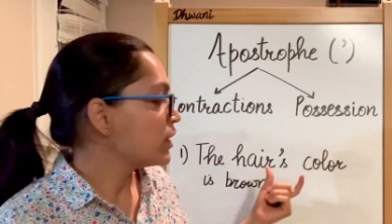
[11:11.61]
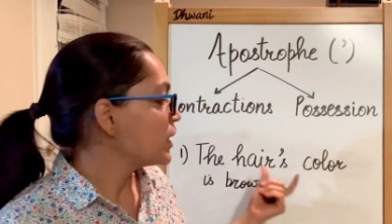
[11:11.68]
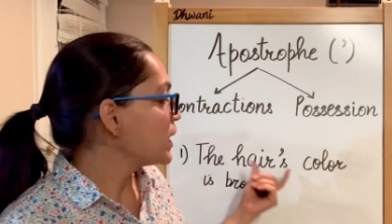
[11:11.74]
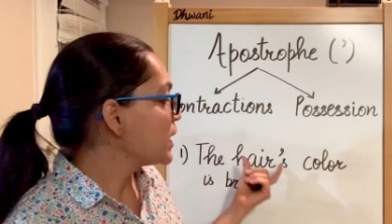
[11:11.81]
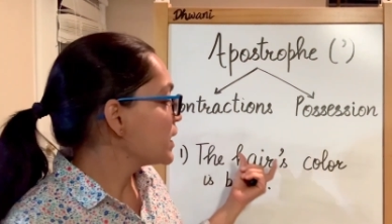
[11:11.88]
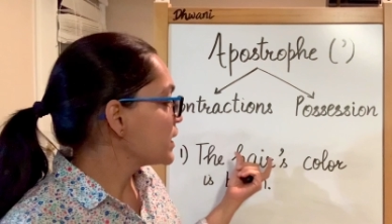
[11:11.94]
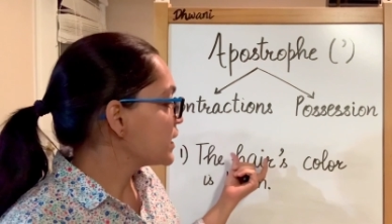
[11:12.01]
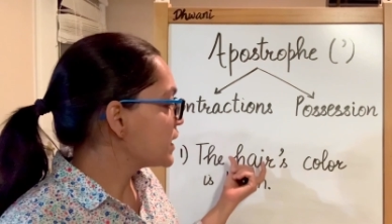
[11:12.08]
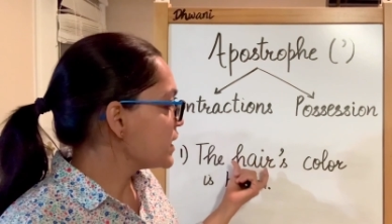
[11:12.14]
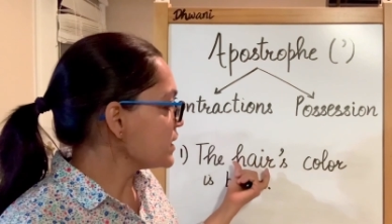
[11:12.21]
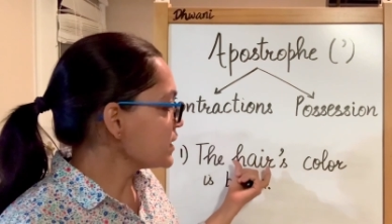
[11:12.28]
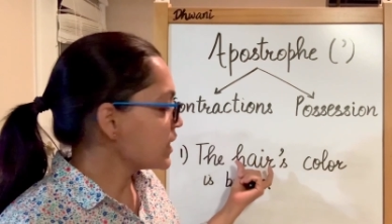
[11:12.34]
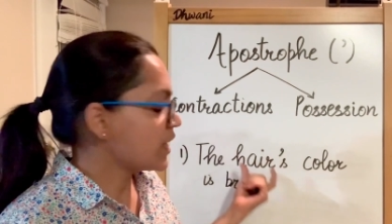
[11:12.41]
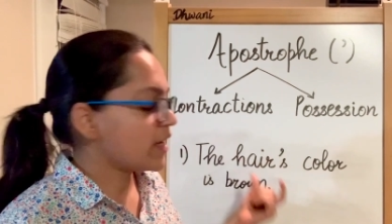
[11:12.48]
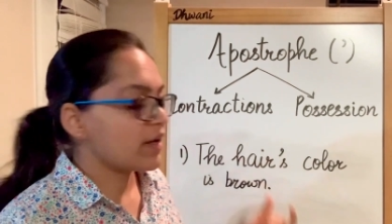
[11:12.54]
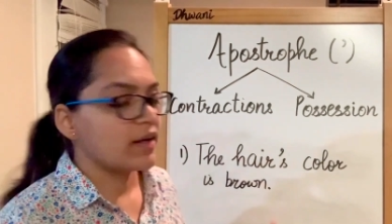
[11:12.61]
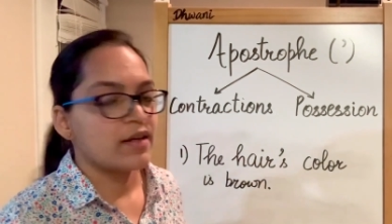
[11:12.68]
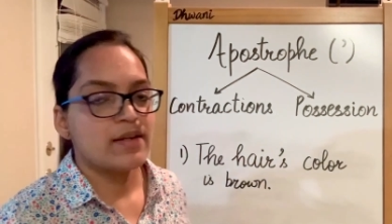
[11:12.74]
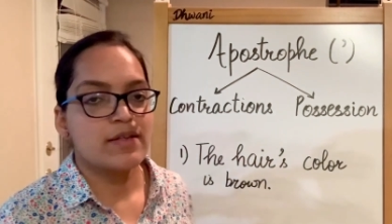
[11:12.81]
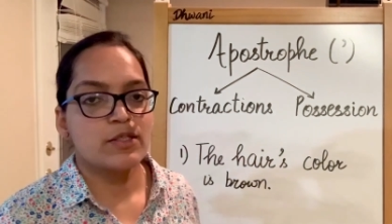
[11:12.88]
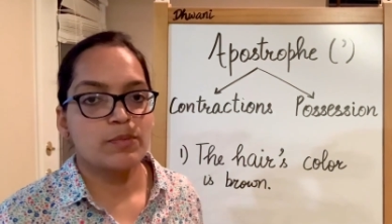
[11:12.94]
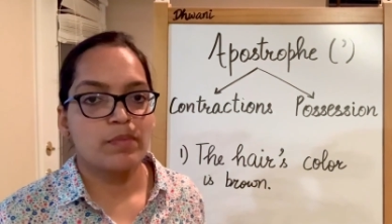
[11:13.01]
This hair is
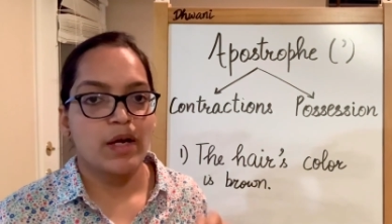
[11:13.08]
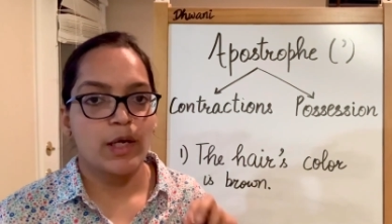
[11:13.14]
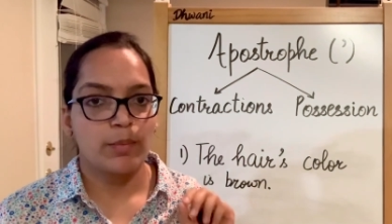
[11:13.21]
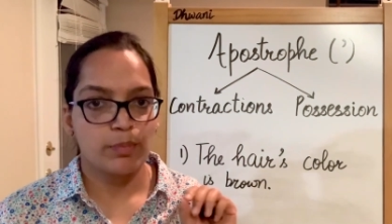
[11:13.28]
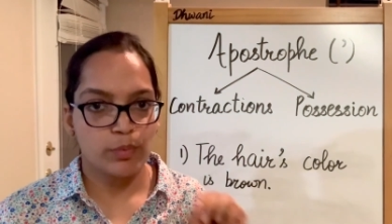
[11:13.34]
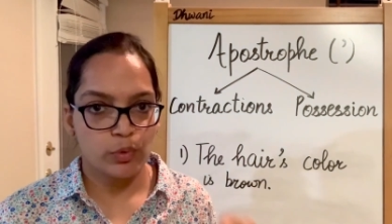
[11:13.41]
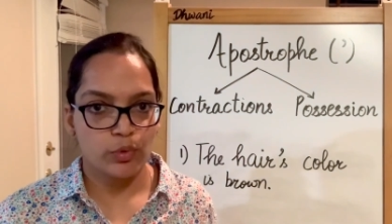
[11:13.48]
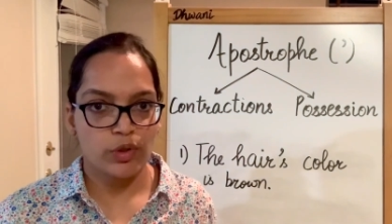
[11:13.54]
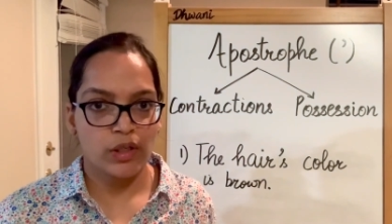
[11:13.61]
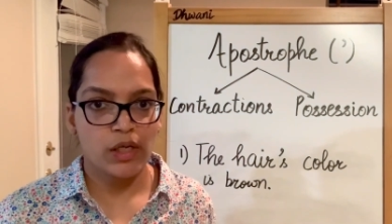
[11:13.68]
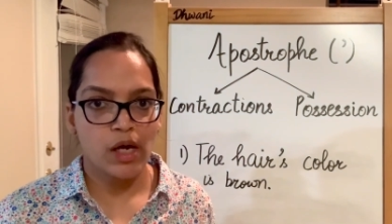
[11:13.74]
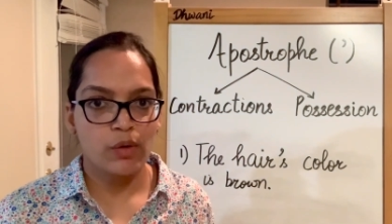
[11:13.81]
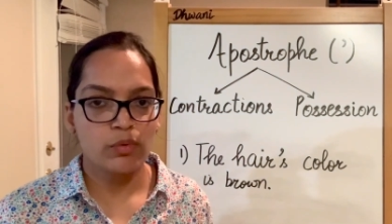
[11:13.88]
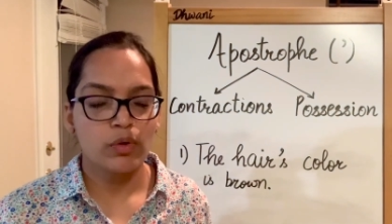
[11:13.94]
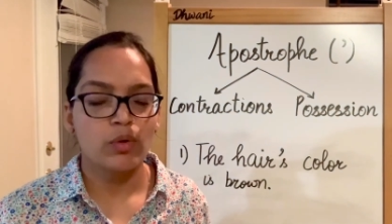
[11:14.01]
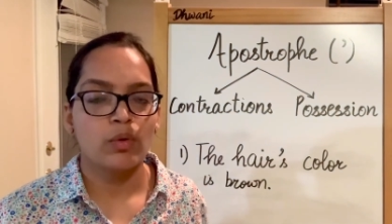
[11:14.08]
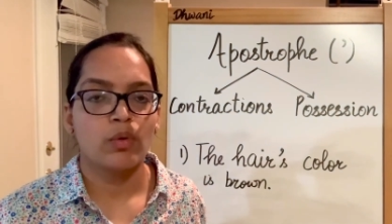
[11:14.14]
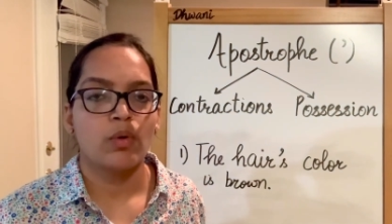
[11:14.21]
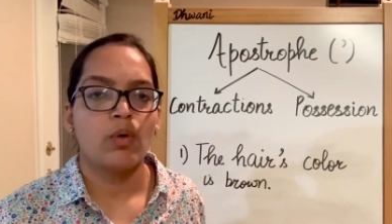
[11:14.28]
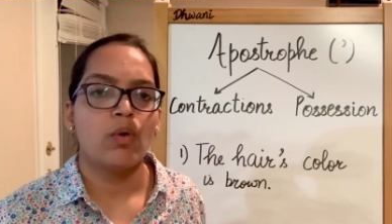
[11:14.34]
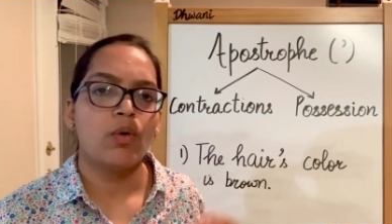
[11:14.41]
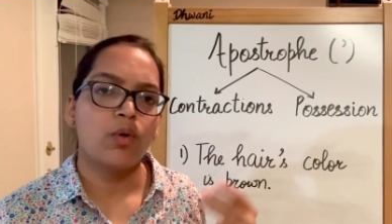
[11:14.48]
my plural noun
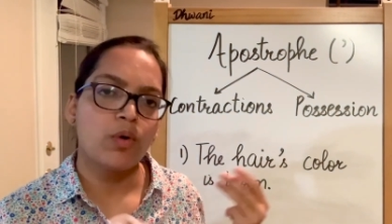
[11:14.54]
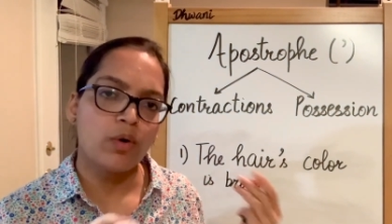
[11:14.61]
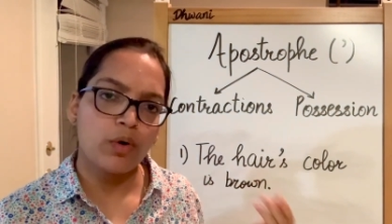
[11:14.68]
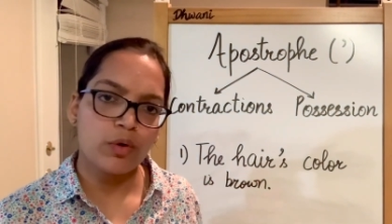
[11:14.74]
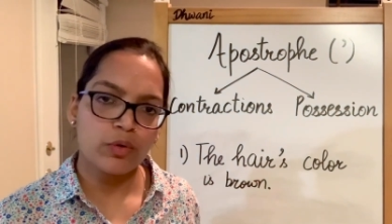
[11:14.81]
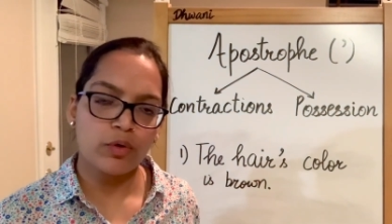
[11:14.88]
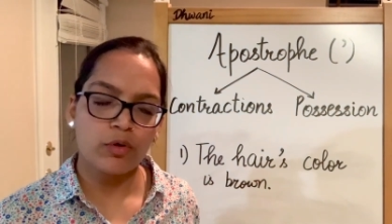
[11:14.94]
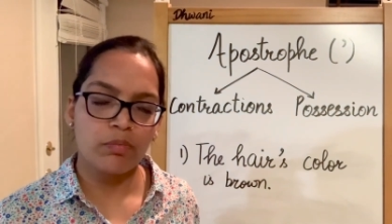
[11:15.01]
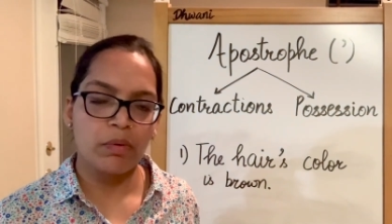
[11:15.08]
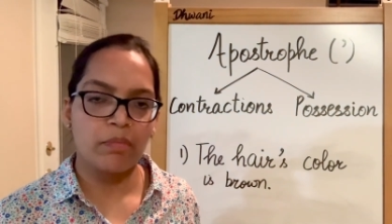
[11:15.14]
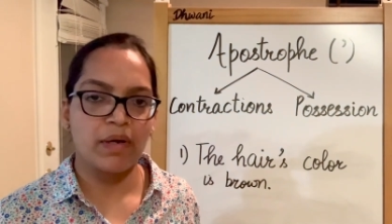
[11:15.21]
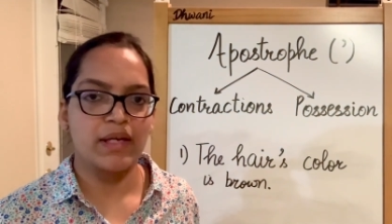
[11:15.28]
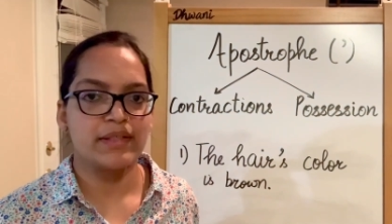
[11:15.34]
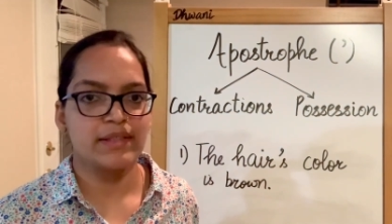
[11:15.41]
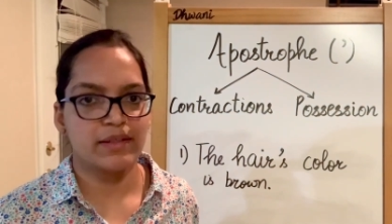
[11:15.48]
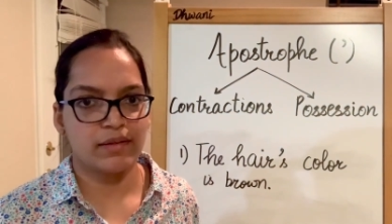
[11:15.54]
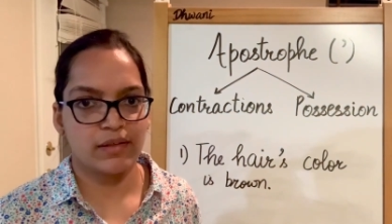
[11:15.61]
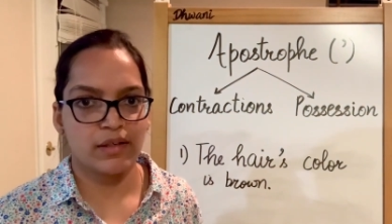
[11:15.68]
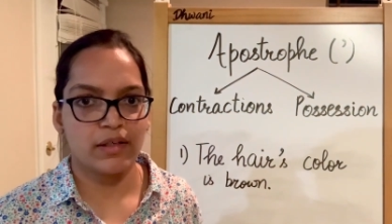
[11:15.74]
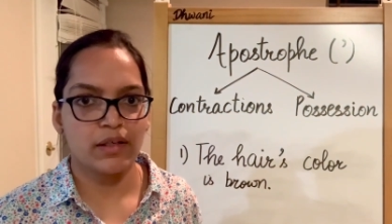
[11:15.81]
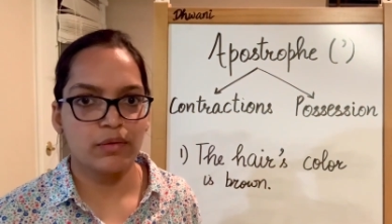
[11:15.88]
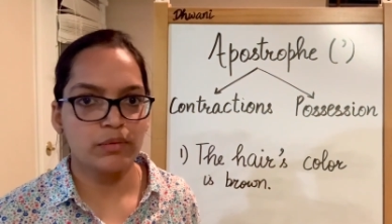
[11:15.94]
or could be my singular
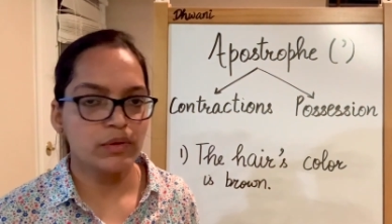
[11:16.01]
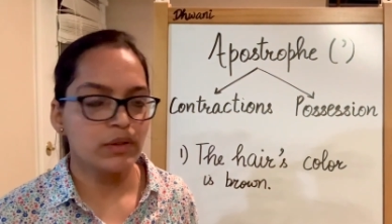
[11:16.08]
noun.